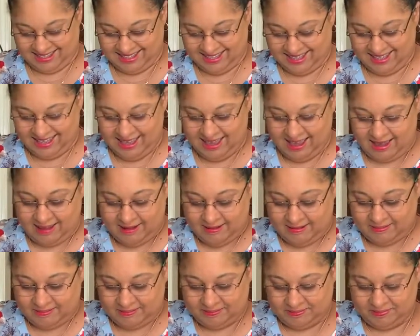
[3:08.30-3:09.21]
Yeah, some really
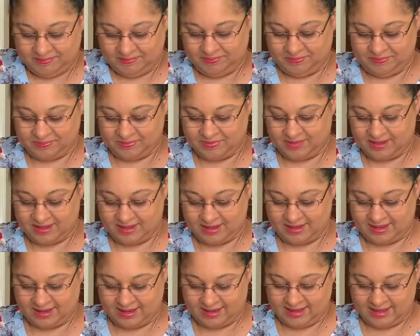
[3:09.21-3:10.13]
good cuisines
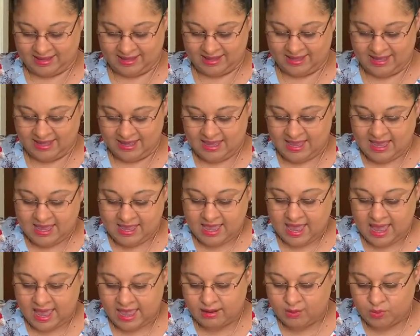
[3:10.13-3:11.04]
over there.
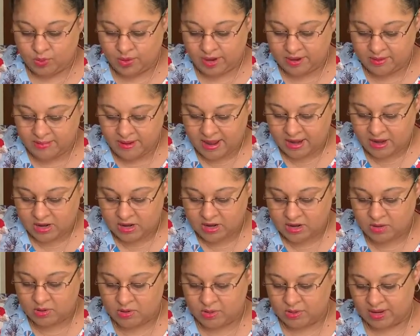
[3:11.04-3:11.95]
Yeah, and what about
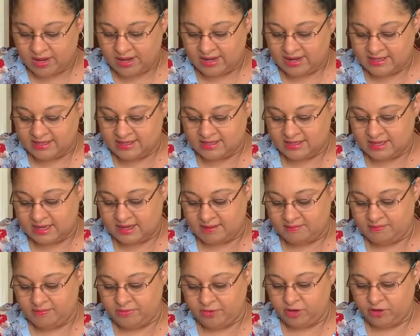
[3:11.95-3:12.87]
you? What is
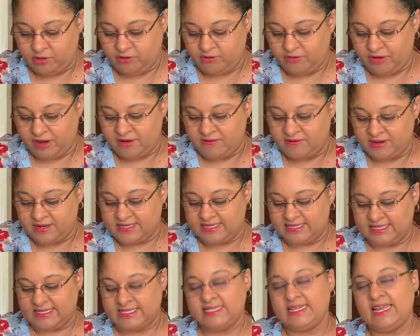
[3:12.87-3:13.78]
your favorite
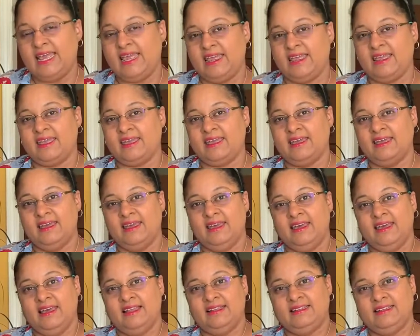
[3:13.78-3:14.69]
steak,
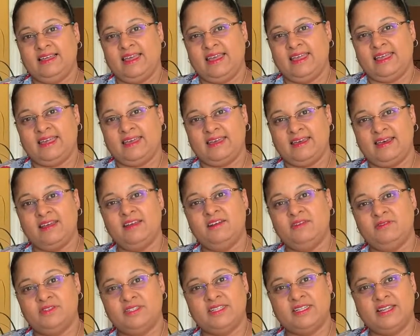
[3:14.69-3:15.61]
like cut
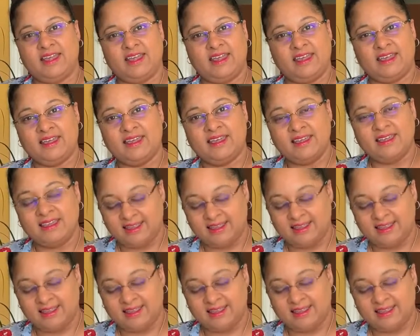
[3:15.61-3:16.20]
of steak?